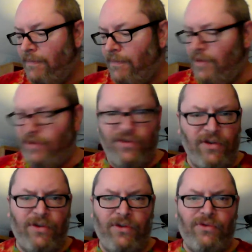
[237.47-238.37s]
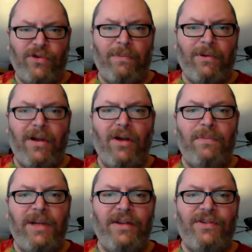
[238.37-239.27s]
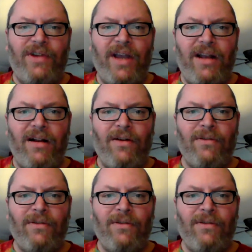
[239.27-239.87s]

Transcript: That's a triple LP set on